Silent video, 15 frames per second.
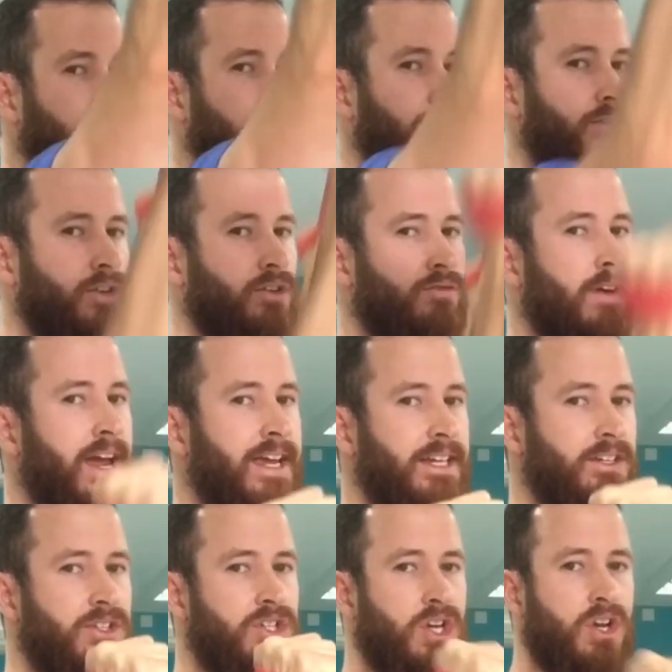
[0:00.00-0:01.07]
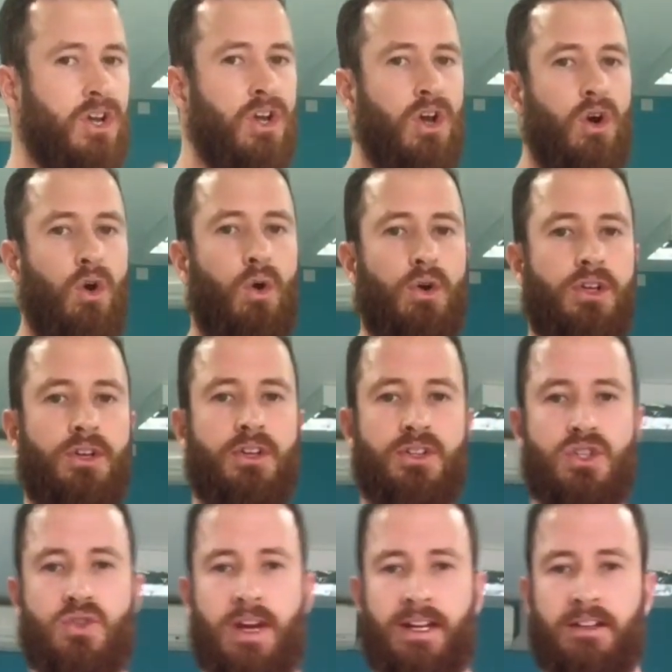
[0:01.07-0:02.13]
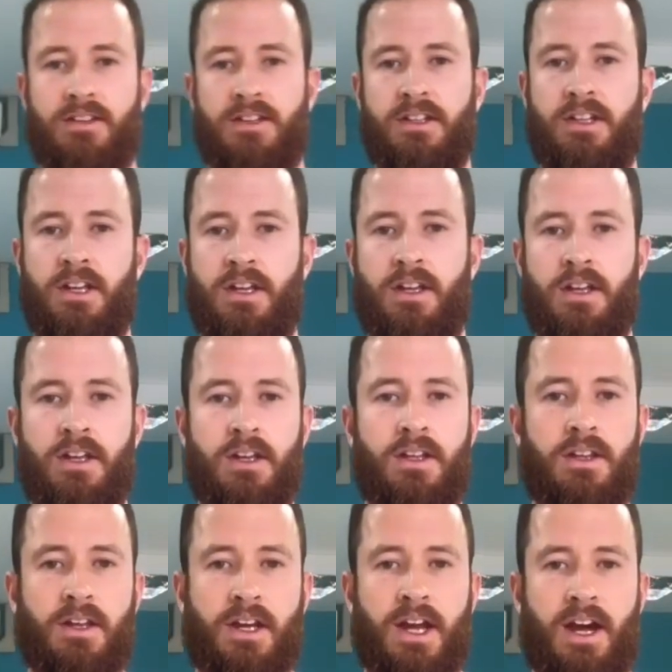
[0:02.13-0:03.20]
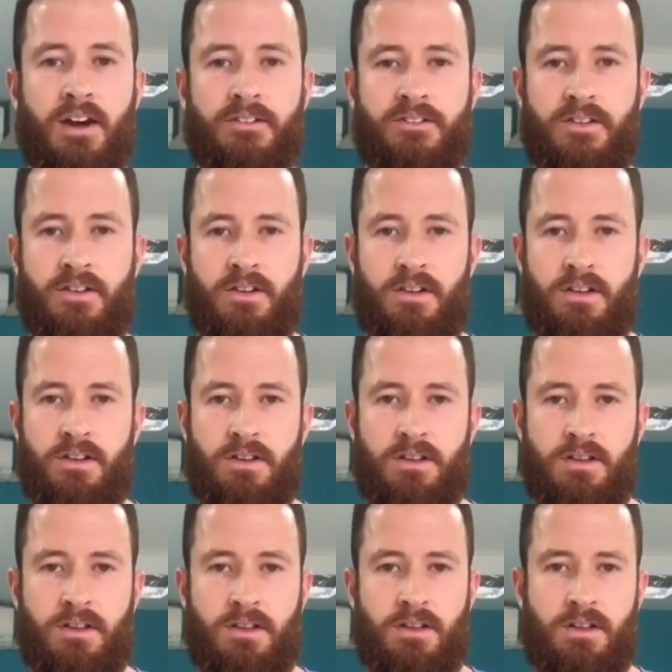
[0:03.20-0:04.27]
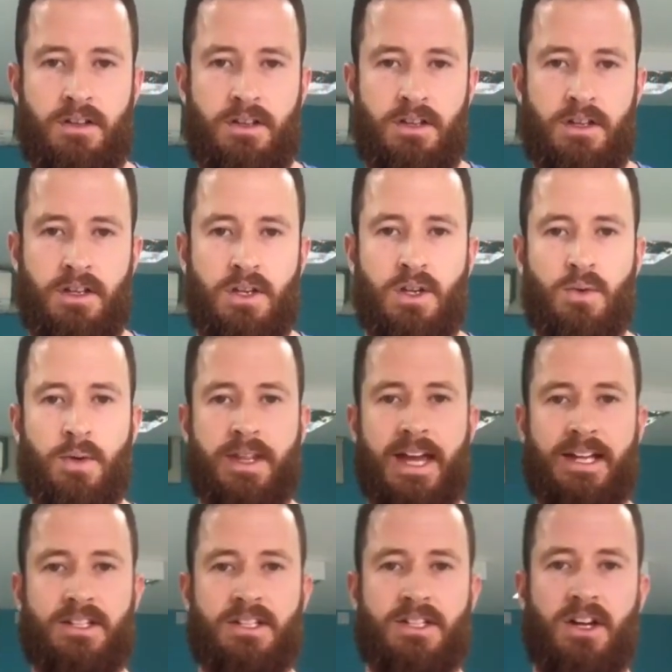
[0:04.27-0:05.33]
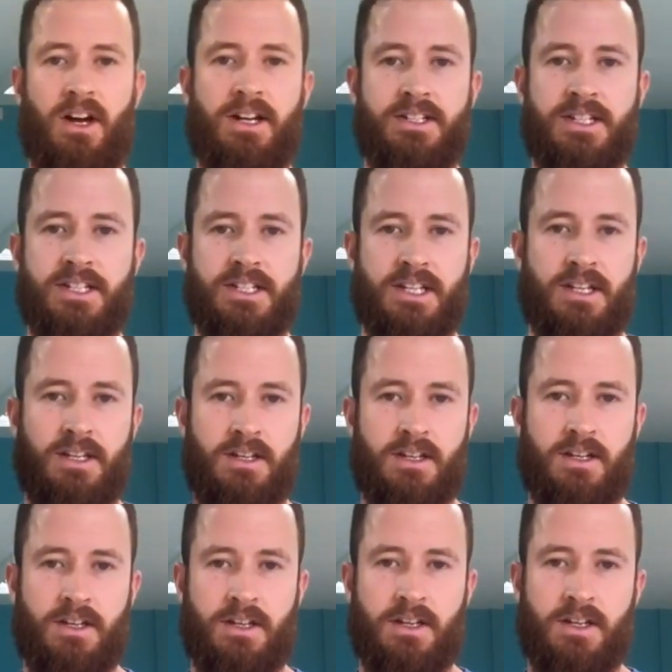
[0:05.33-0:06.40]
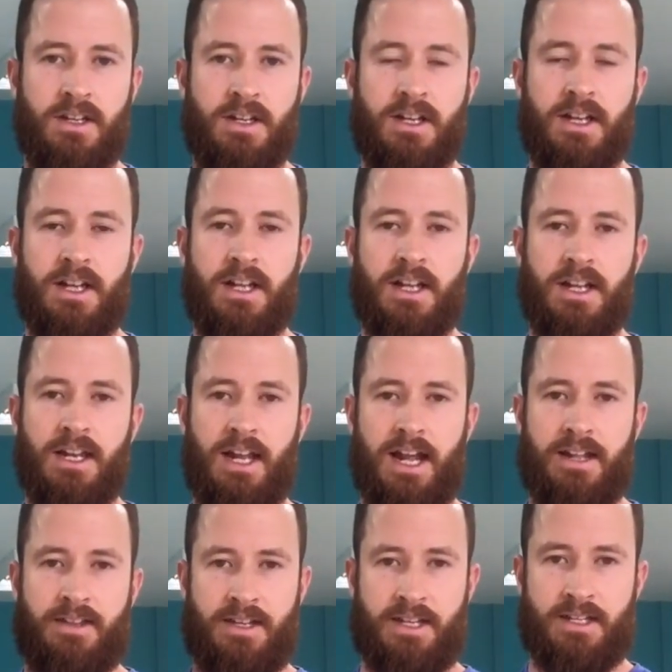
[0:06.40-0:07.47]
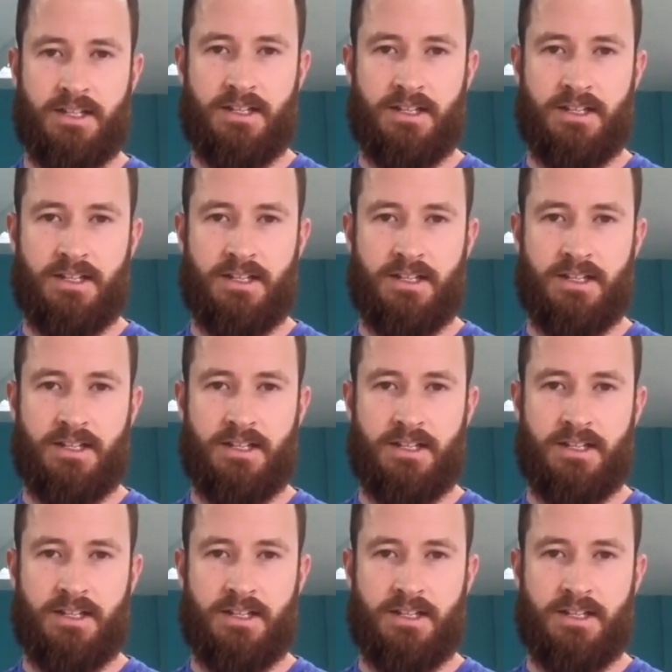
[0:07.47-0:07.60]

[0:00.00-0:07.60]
through range, or you can strengthen the cuff with exercises like this.